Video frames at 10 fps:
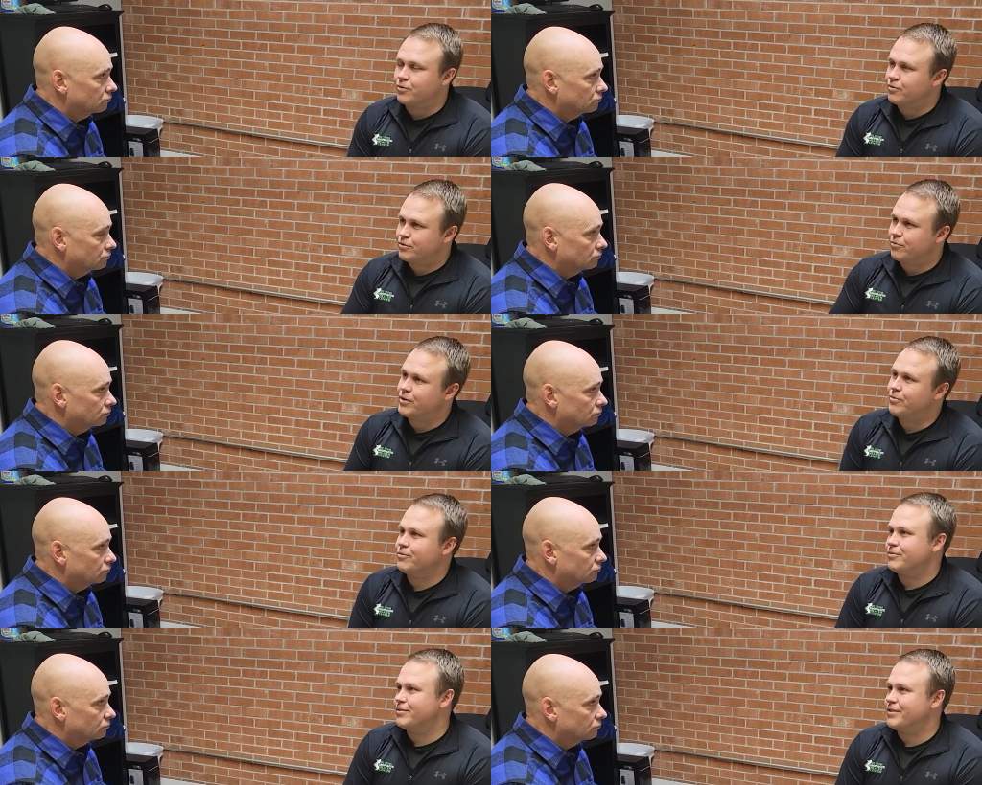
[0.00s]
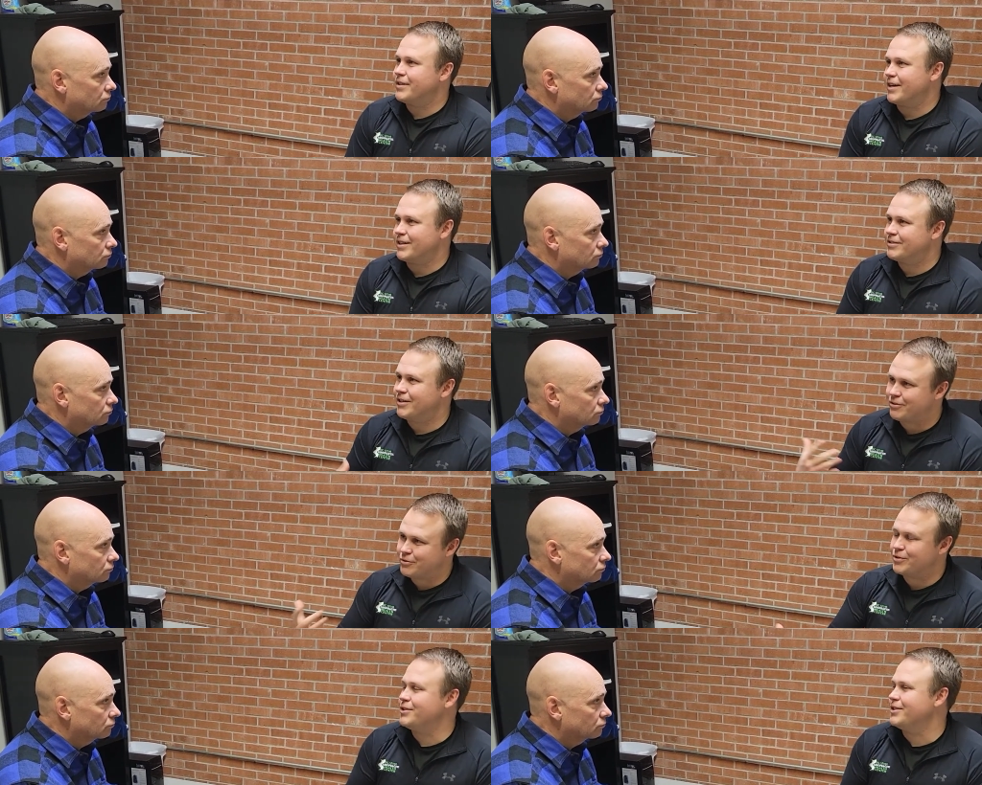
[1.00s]
Speaker 1: so so what? Kind of tell
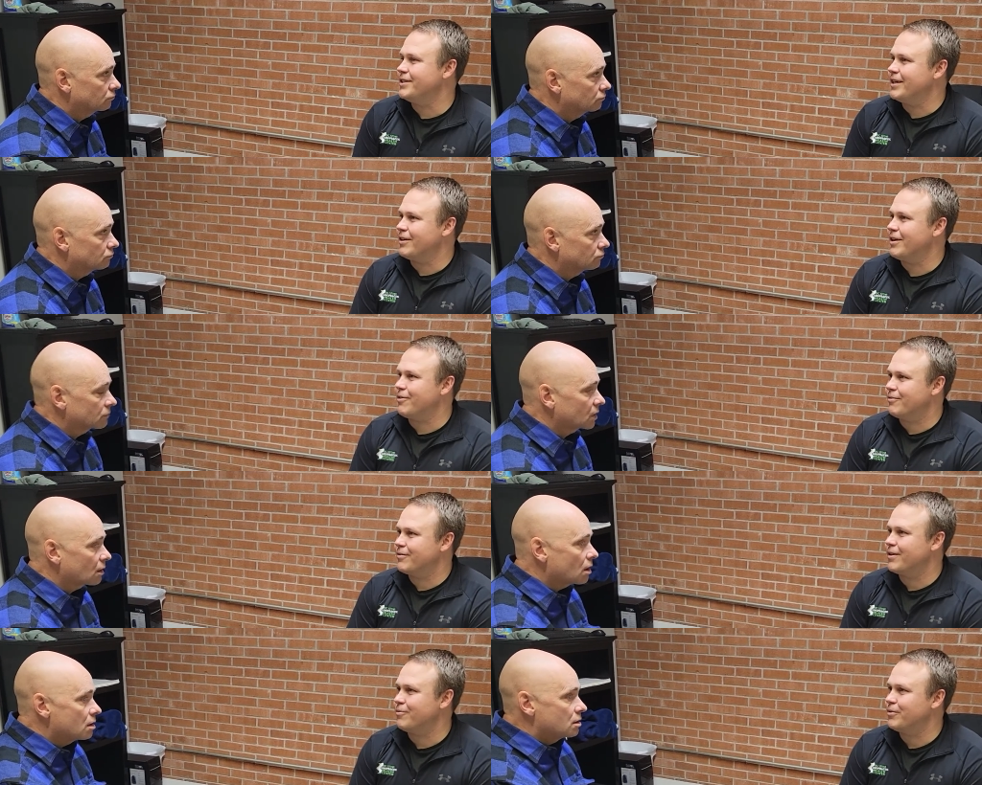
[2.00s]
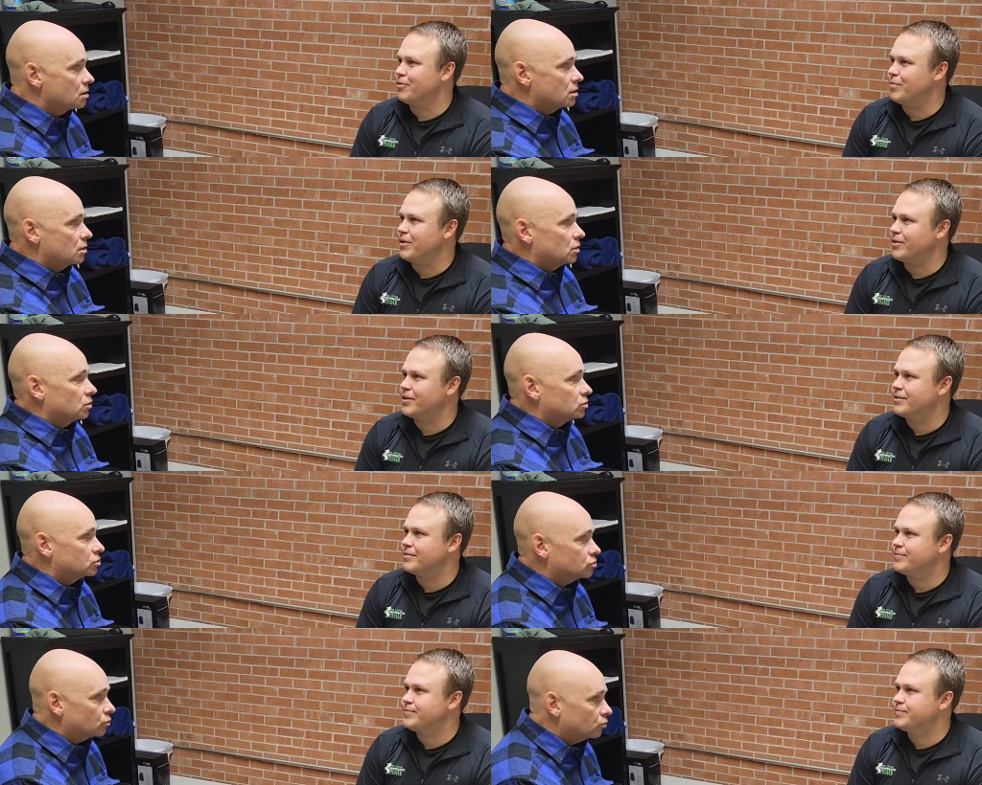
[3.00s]
us what you did then. How how we go about it.
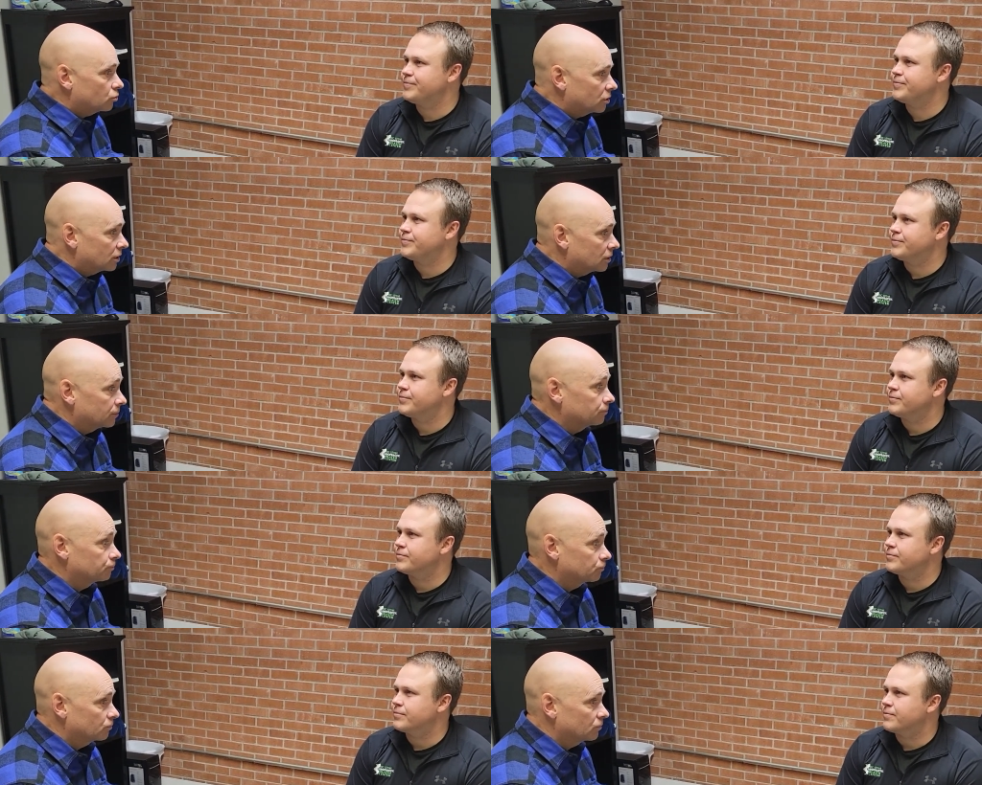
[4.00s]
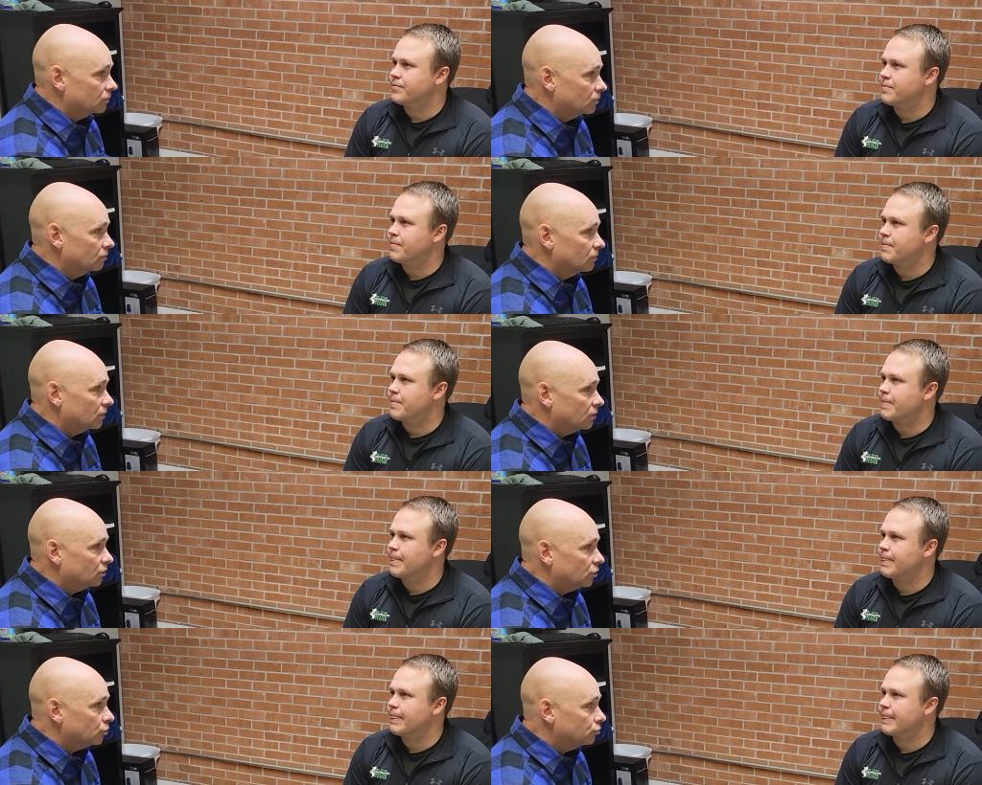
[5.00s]
So uh,
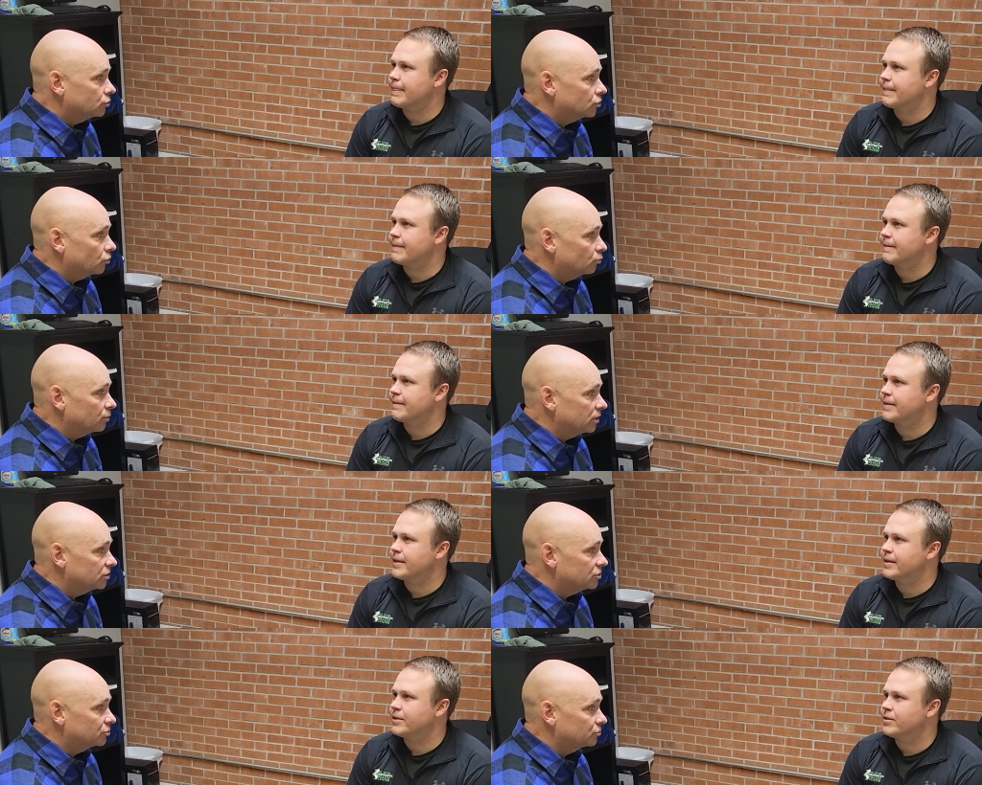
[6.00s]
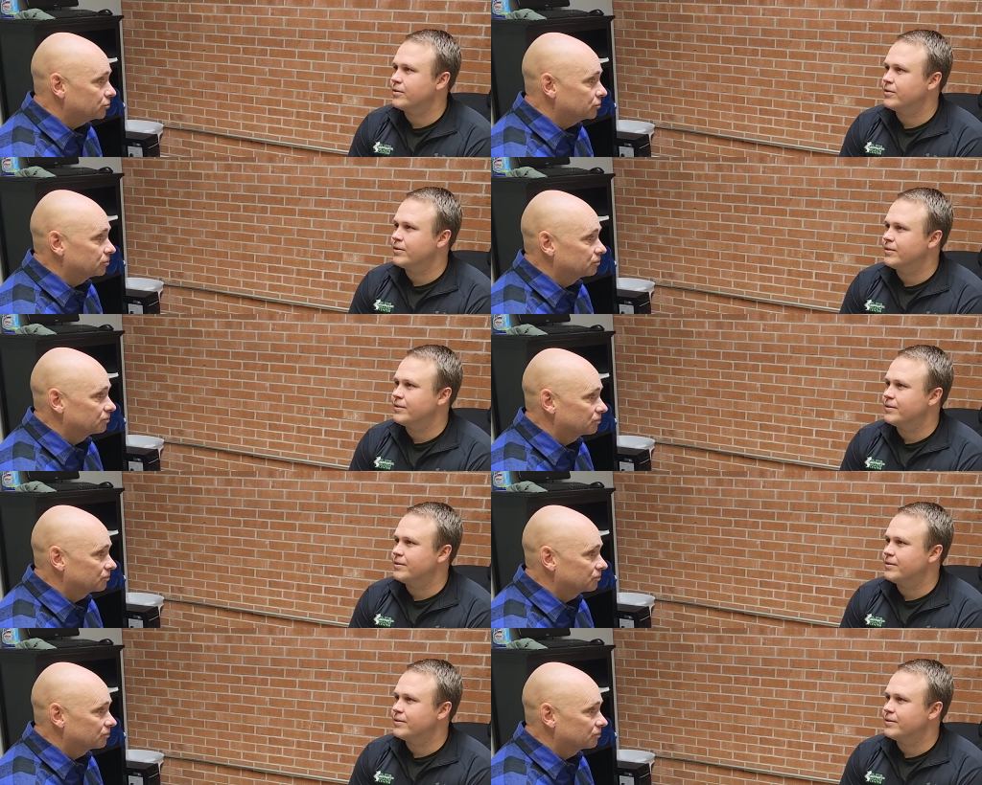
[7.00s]
Speaker 2: you told me to